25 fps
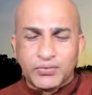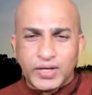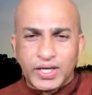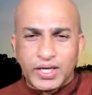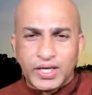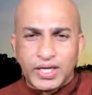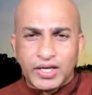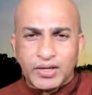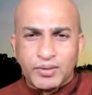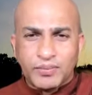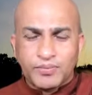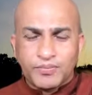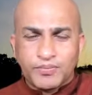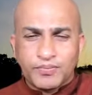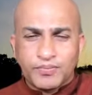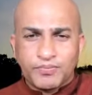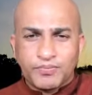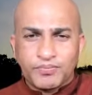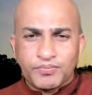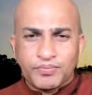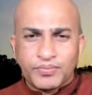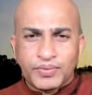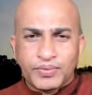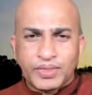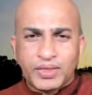way,
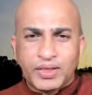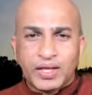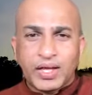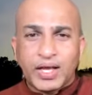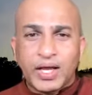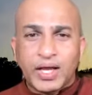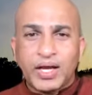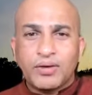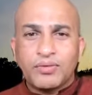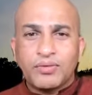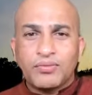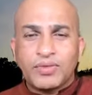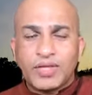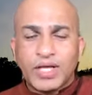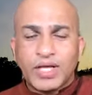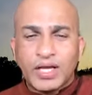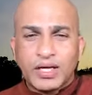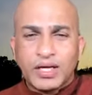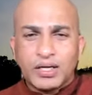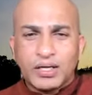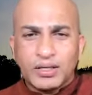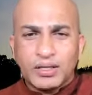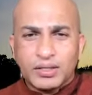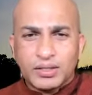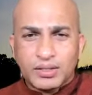and
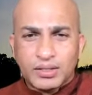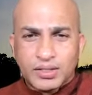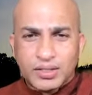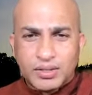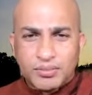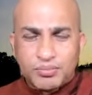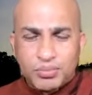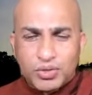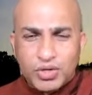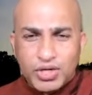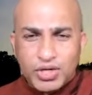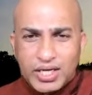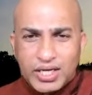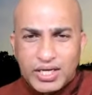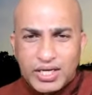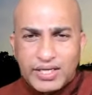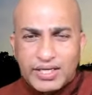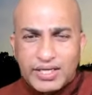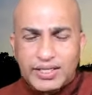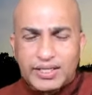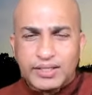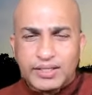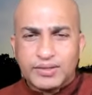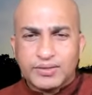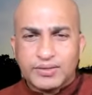then the
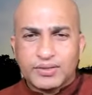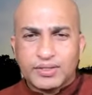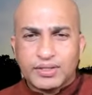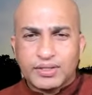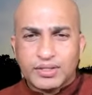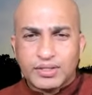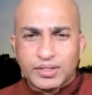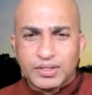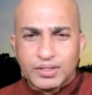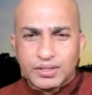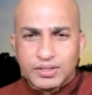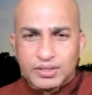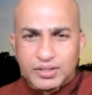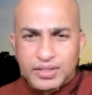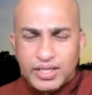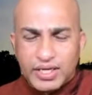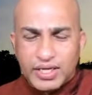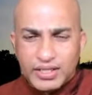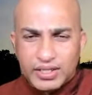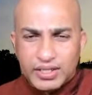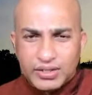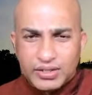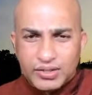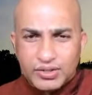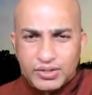bodily,
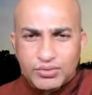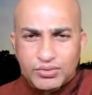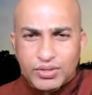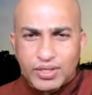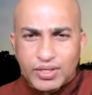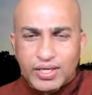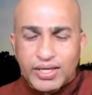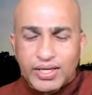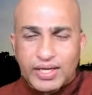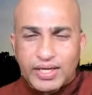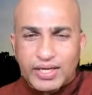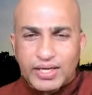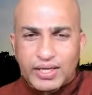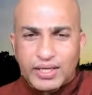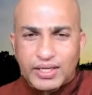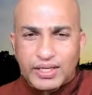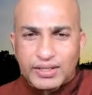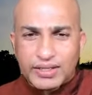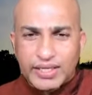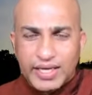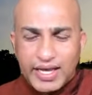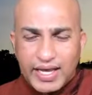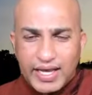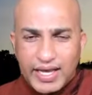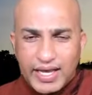that your
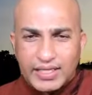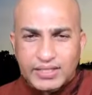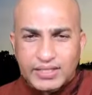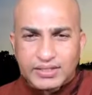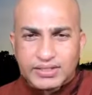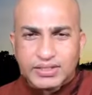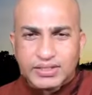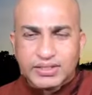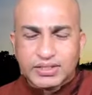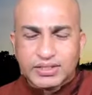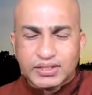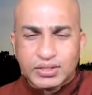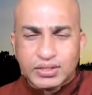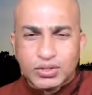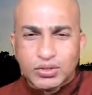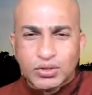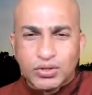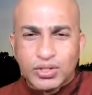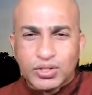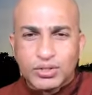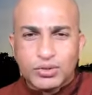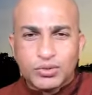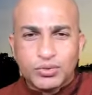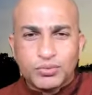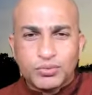the actions
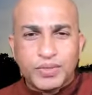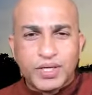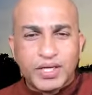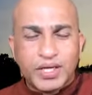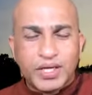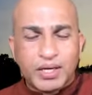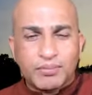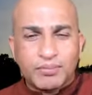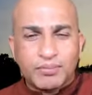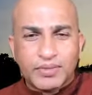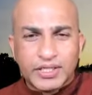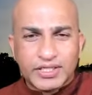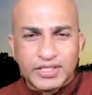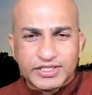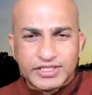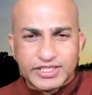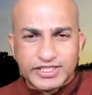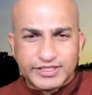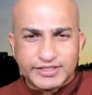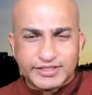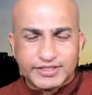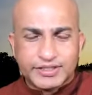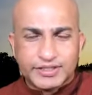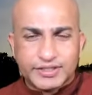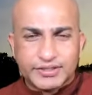going to become
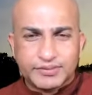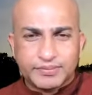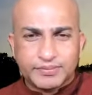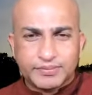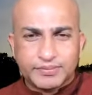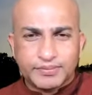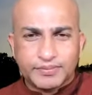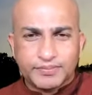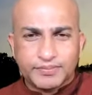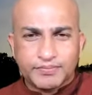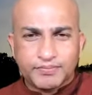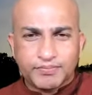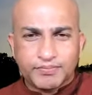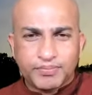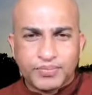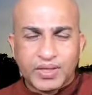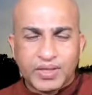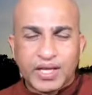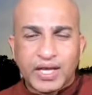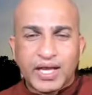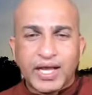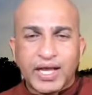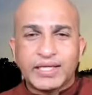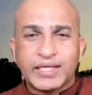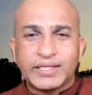resist,
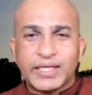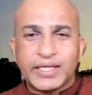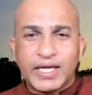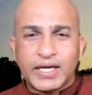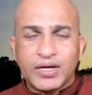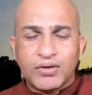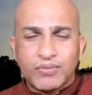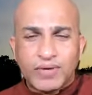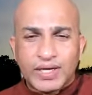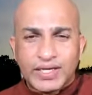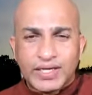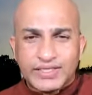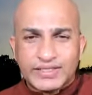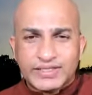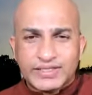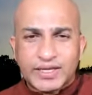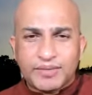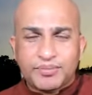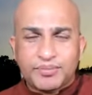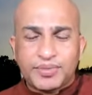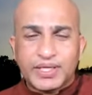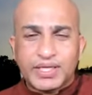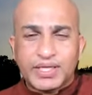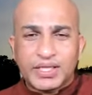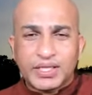and then what is
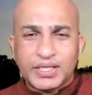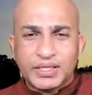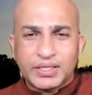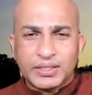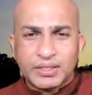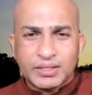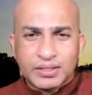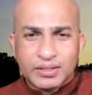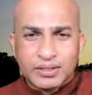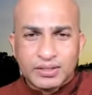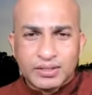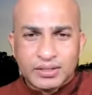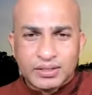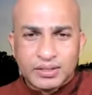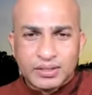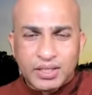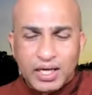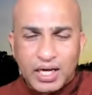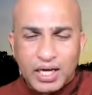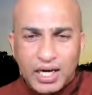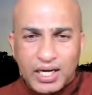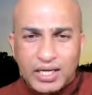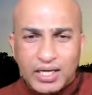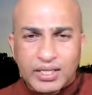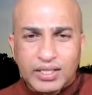happening,
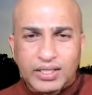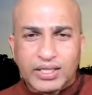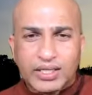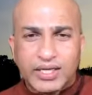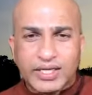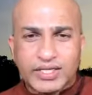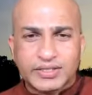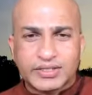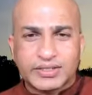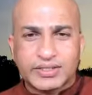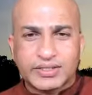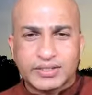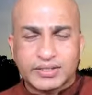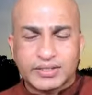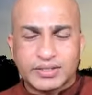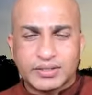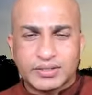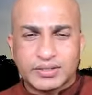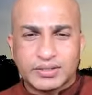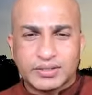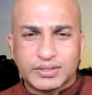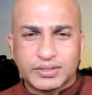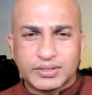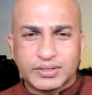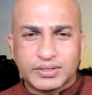unrest
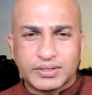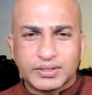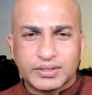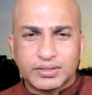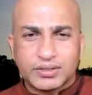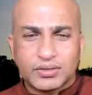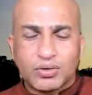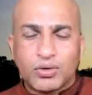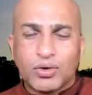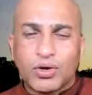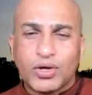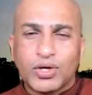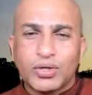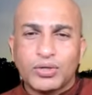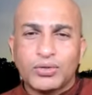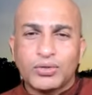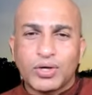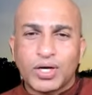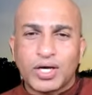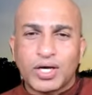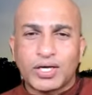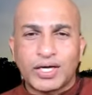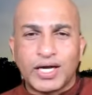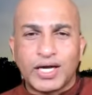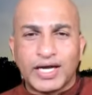going to
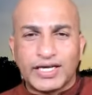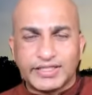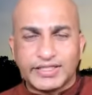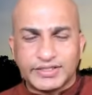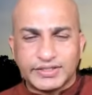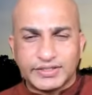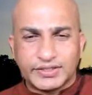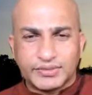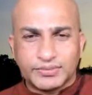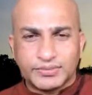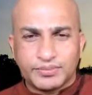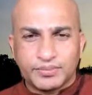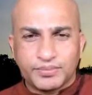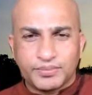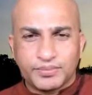arise.